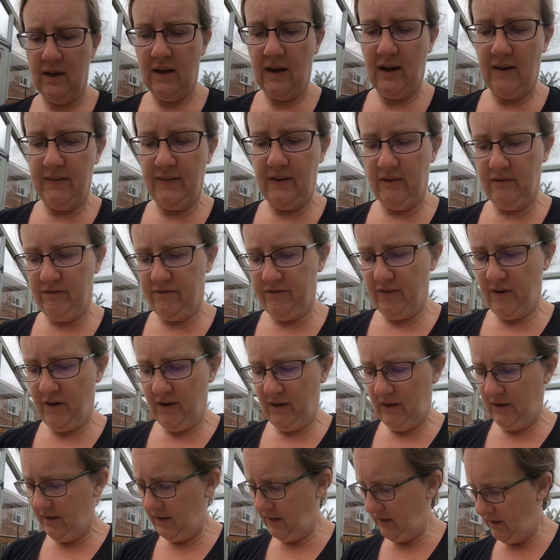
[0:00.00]
and then
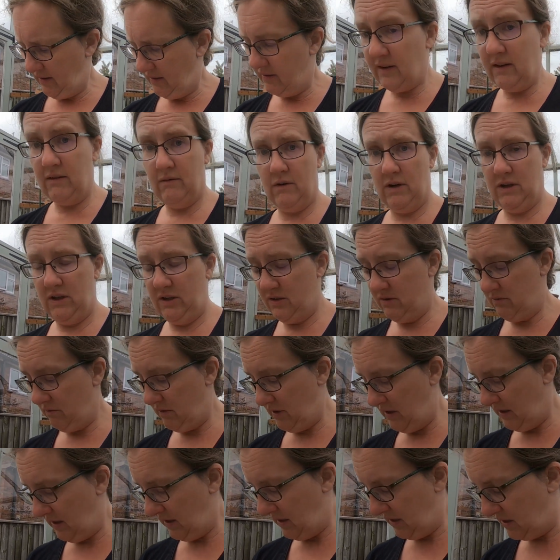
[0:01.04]
finally I think ready to
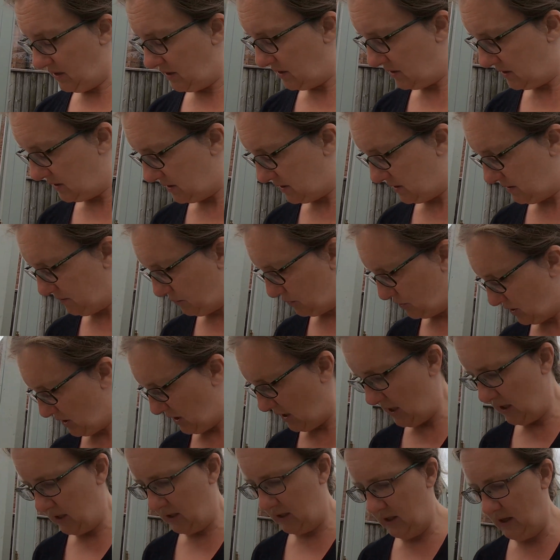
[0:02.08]
read double
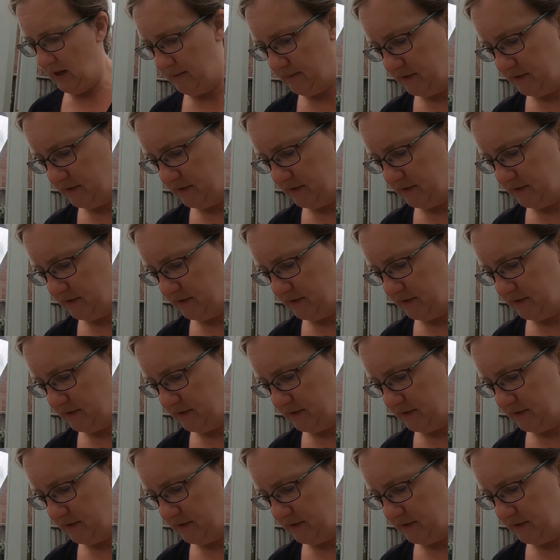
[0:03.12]
check, yeah,